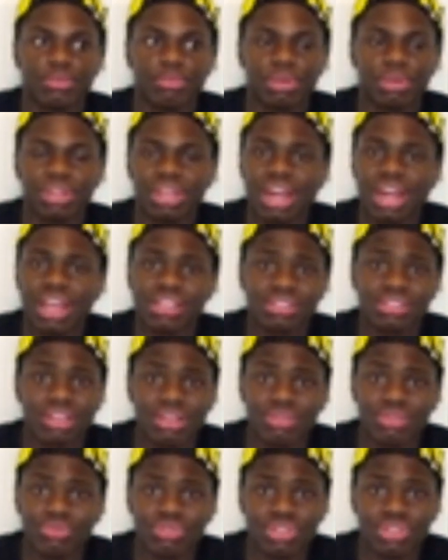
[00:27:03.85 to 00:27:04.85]
But then I
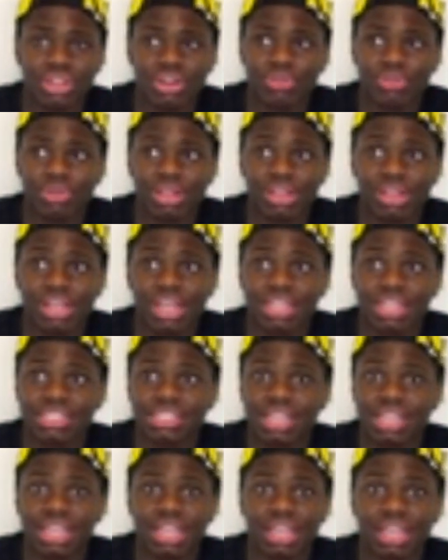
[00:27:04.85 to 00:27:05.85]
started
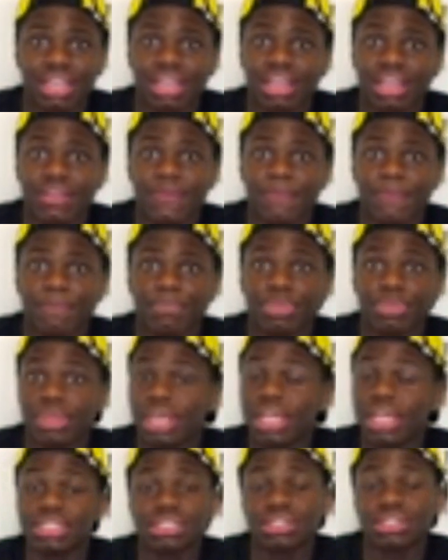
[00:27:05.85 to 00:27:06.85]
realizing
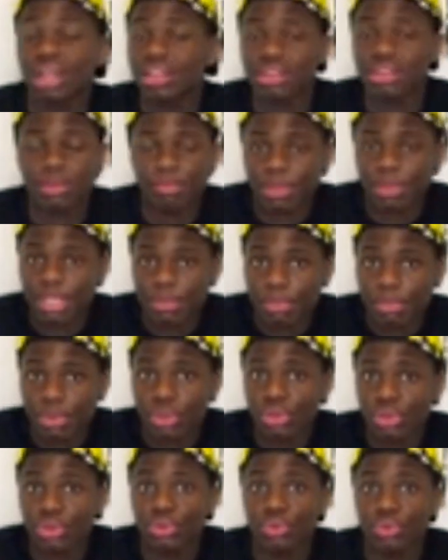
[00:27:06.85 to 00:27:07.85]
it's not the
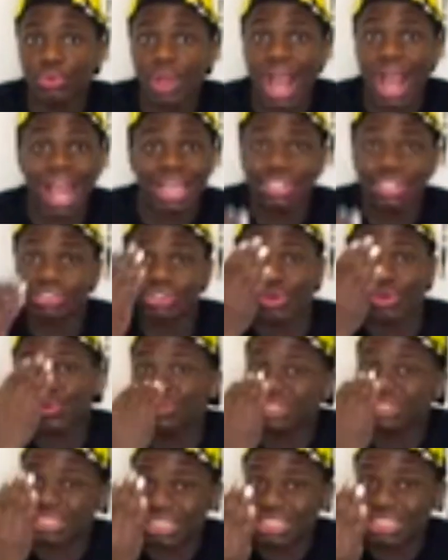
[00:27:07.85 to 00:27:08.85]
people who I
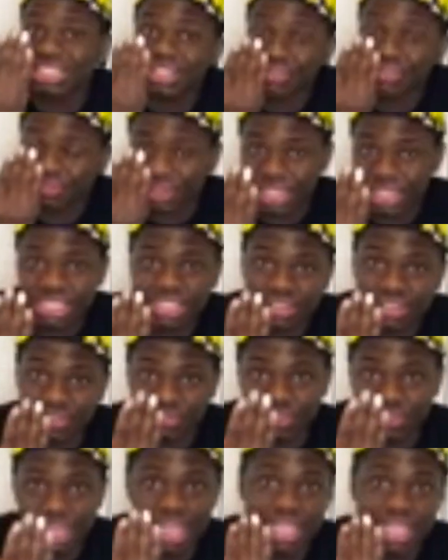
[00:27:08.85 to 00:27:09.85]
don't see face
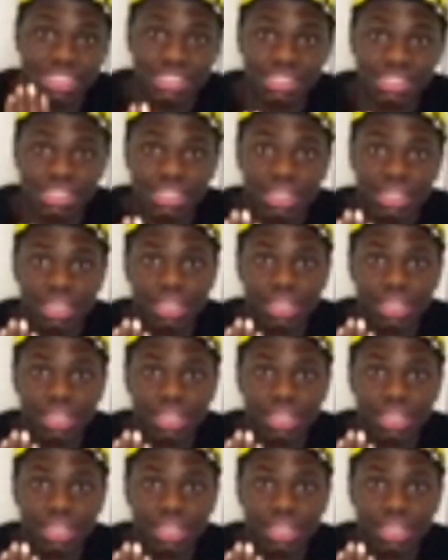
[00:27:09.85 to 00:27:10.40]
to face.